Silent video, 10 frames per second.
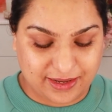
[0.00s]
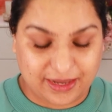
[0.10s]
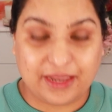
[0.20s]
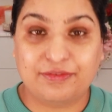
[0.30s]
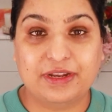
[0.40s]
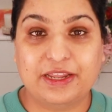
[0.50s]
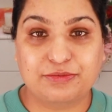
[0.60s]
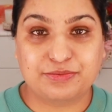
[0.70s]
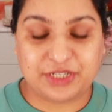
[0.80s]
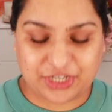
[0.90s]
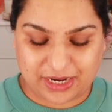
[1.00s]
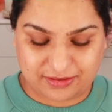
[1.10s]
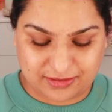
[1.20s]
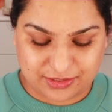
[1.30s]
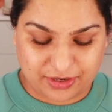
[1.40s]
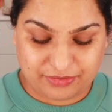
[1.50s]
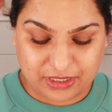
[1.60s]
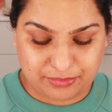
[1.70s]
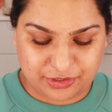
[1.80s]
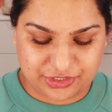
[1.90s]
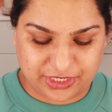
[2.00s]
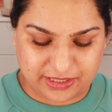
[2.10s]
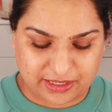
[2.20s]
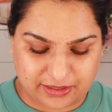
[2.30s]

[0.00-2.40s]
it really helps my channel. So I really appreciate that.